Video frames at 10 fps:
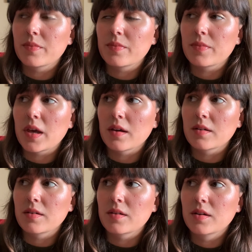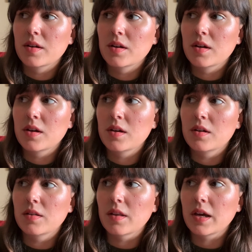and
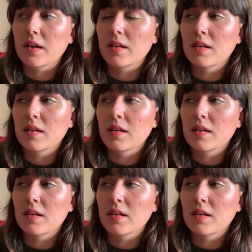like